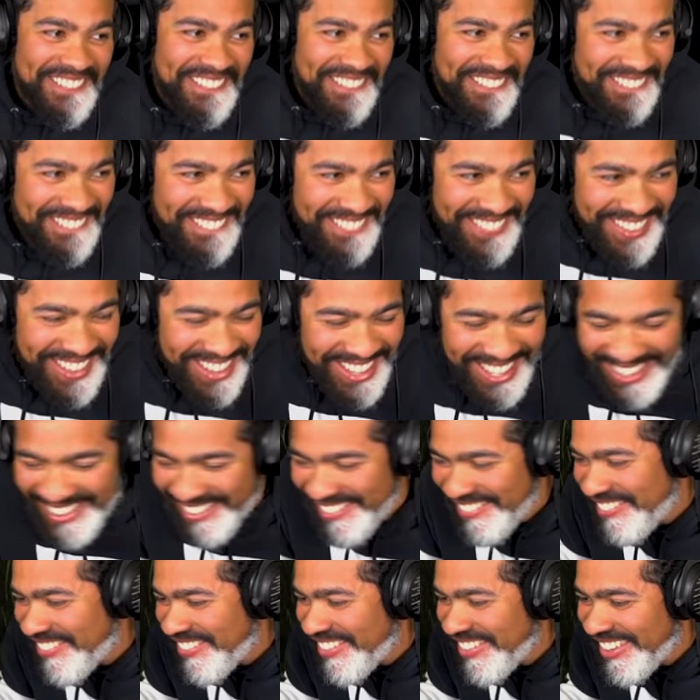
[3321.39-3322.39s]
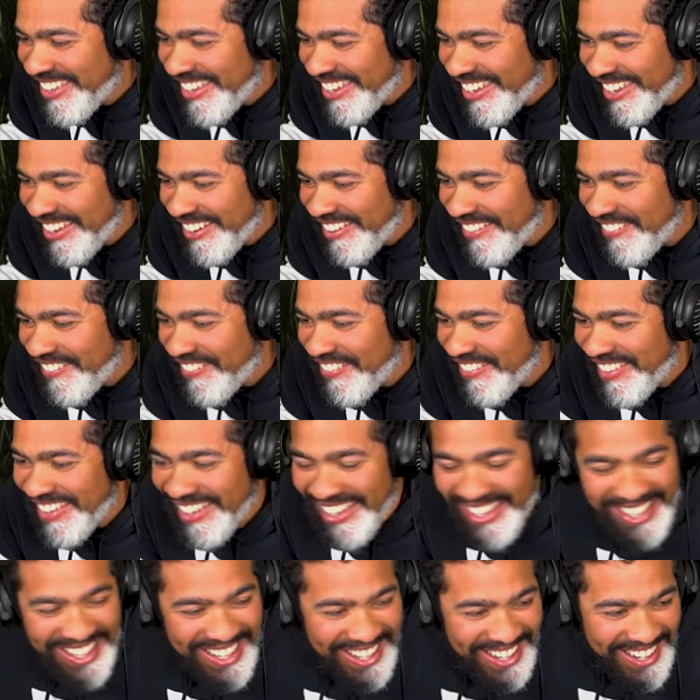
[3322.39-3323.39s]
I hear
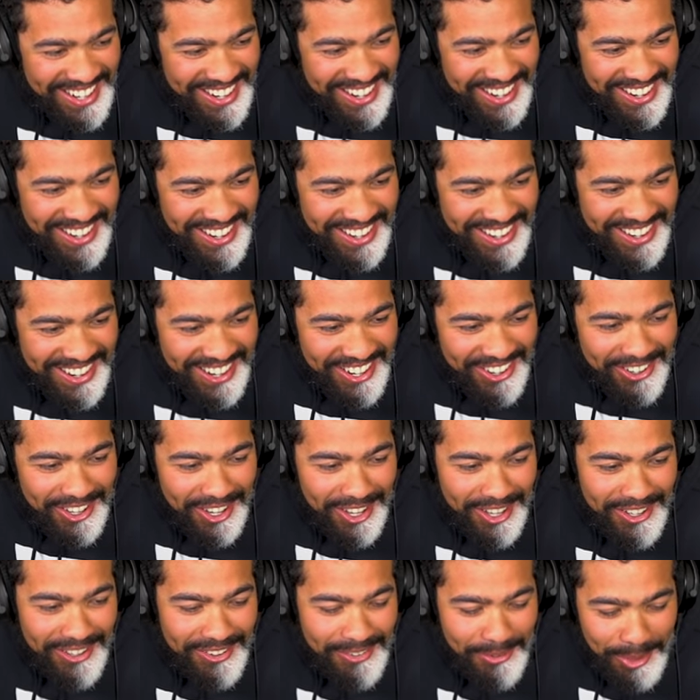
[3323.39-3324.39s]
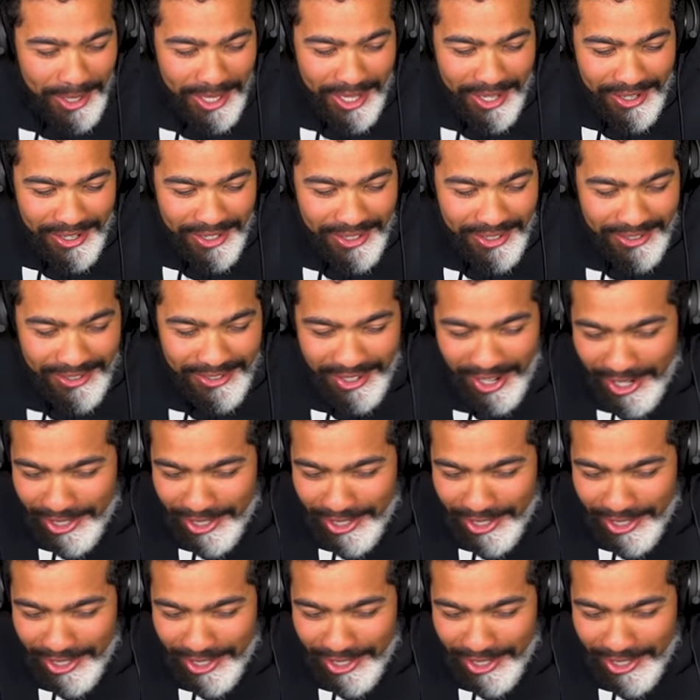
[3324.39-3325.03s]
you. I'm not kidding. Okay, we hear you.